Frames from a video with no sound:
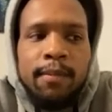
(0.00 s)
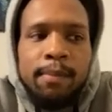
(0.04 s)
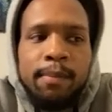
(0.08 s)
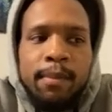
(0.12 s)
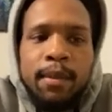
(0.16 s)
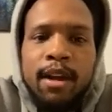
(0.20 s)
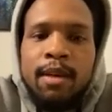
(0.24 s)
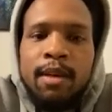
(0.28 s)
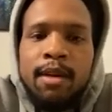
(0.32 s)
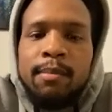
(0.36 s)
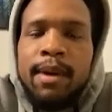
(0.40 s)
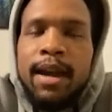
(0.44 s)

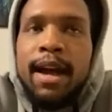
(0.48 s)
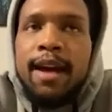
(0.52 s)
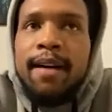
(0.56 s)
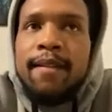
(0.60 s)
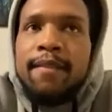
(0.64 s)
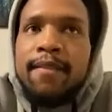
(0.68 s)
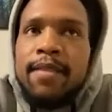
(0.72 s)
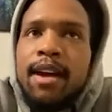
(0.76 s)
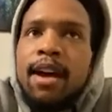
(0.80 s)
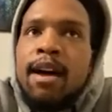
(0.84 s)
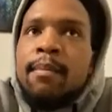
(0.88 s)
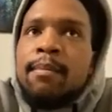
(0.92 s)

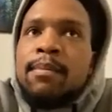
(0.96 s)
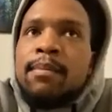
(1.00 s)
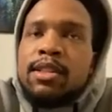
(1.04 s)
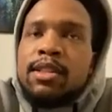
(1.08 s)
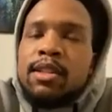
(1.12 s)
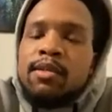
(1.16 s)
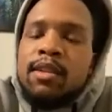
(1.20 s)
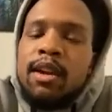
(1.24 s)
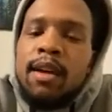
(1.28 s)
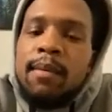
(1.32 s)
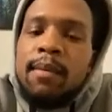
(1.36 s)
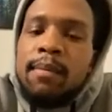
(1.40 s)
Have them
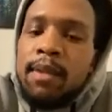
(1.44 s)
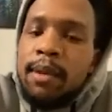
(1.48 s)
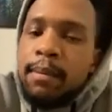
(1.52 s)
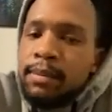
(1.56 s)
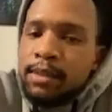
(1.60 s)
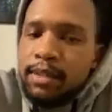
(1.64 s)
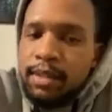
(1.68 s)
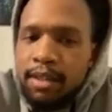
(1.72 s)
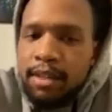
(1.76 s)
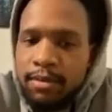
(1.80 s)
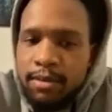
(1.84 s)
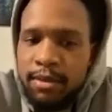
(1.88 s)
surround
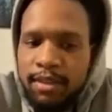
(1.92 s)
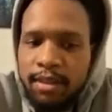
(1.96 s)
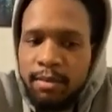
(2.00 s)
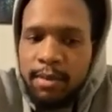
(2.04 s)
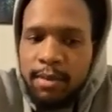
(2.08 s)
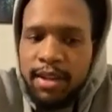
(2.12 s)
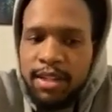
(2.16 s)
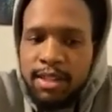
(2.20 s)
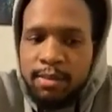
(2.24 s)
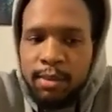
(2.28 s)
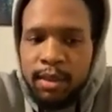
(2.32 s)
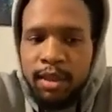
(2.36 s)
themselves with the
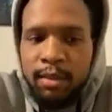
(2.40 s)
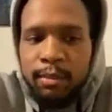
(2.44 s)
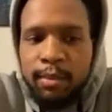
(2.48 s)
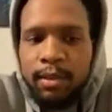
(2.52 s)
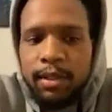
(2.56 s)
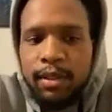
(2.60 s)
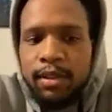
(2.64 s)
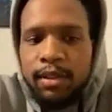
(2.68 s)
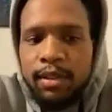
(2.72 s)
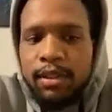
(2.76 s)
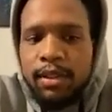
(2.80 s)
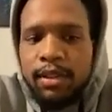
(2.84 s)
best
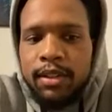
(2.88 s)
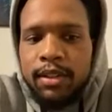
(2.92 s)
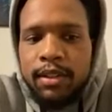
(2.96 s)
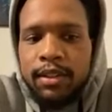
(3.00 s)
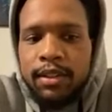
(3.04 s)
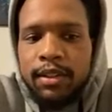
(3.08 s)
people.